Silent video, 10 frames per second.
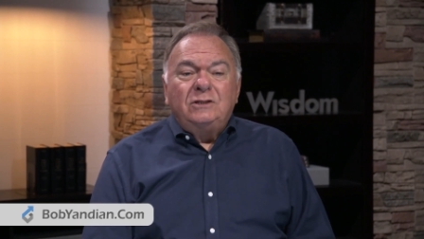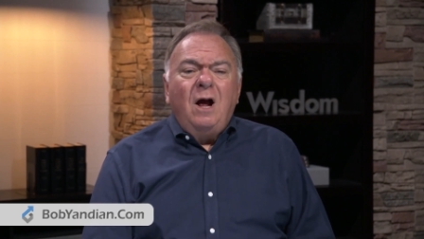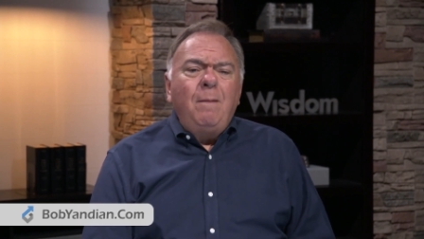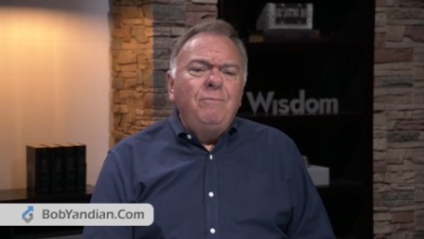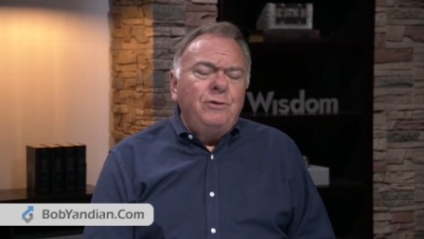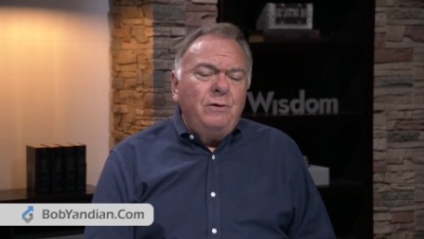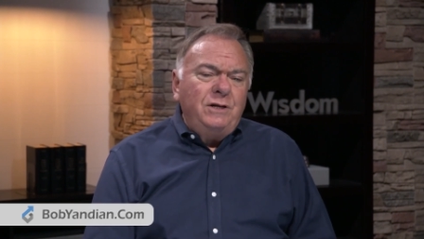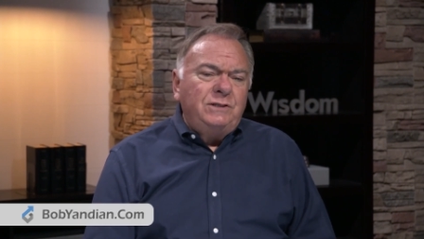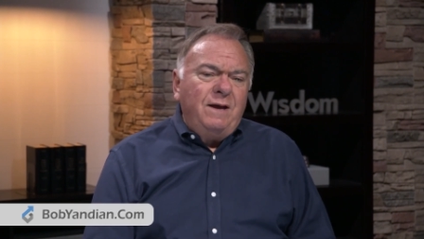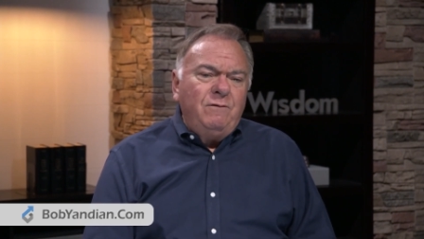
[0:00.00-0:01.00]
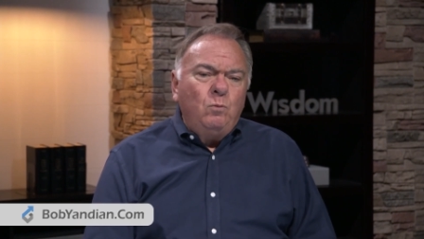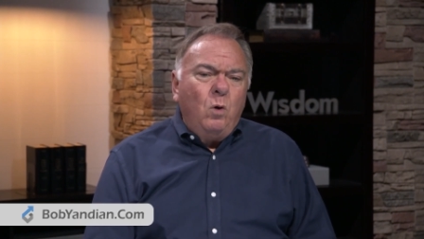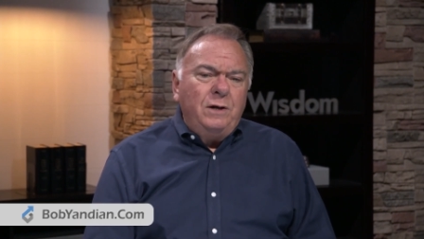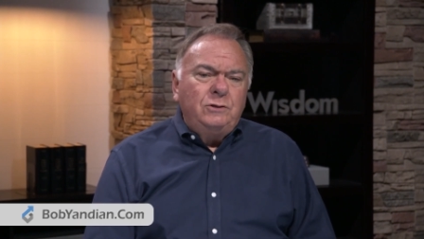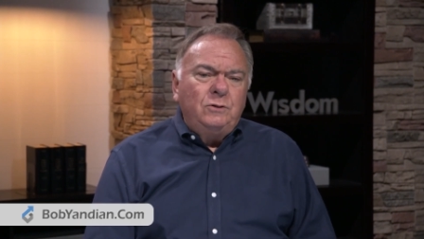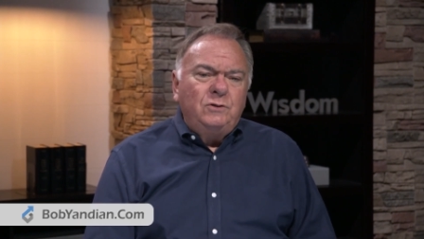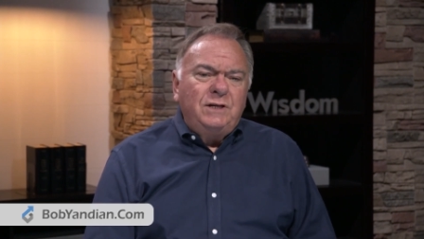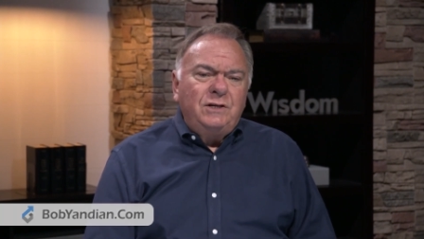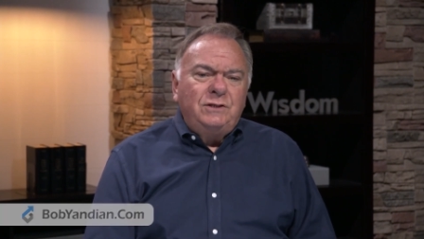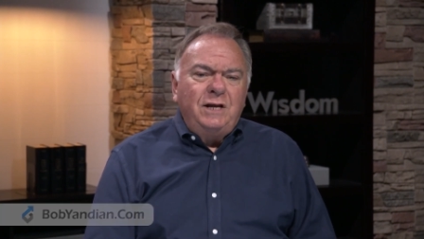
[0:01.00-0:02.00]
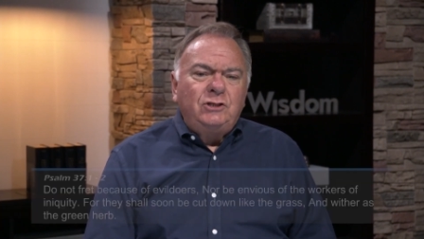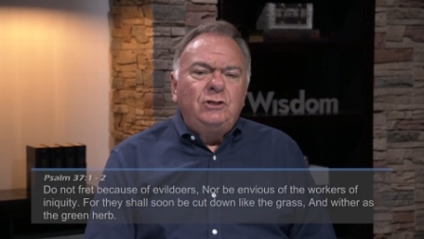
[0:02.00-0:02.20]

Psalm 37, 1 and 2 says this,